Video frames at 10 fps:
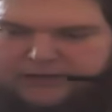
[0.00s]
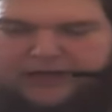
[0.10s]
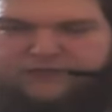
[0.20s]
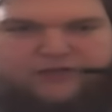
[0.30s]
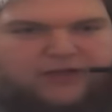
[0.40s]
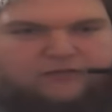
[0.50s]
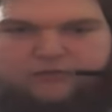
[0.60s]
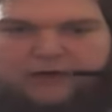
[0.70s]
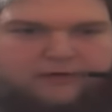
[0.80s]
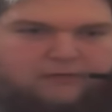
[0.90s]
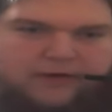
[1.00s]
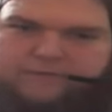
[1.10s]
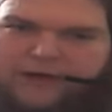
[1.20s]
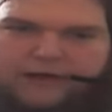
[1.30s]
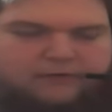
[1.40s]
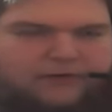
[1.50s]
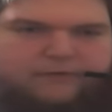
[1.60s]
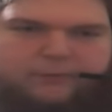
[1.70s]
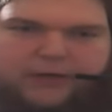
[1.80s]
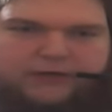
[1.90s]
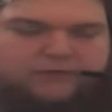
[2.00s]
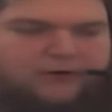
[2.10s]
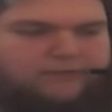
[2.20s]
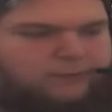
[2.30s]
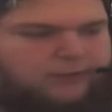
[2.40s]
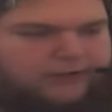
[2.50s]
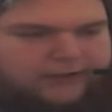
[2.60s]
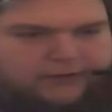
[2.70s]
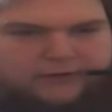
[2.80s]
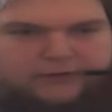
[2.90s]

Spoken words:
I just can't do it. I don't have the mind, don't have the brain.